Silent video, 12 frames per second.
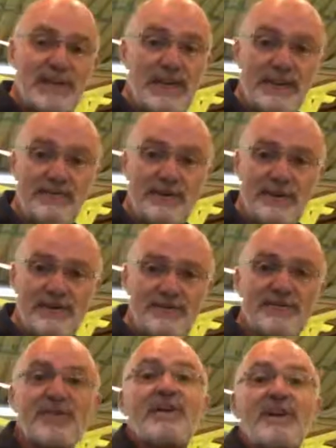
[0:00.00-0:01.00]
the
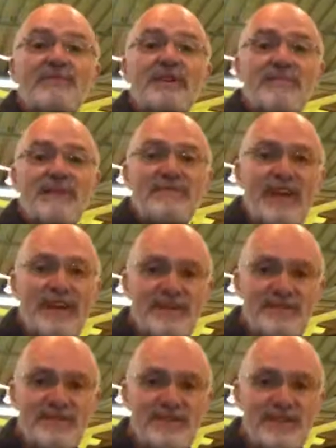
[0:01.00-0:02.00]
heroes from
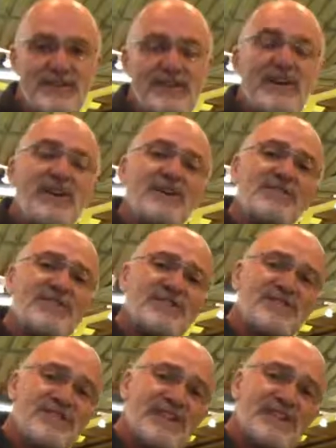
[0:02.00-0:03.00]
Afghanistan. So you can
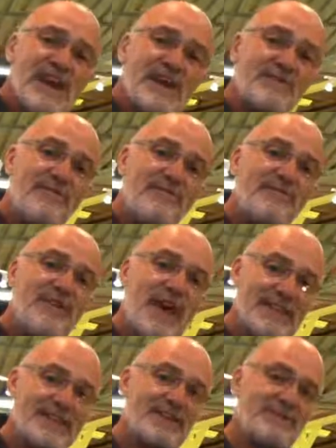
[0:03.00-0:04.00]
see how a
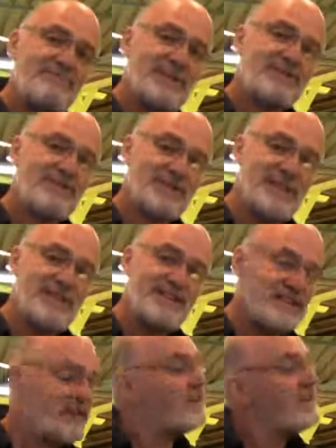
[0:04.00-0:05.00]
fad can be
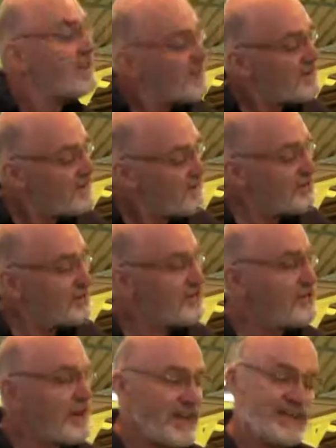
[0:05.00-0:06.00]
extended. So all
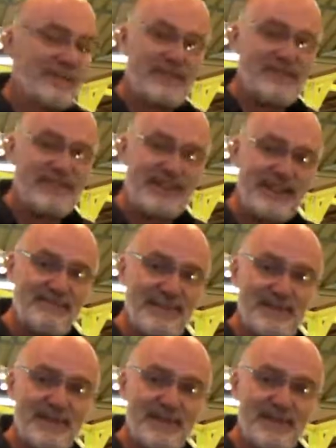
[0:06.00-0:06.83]
credit to this little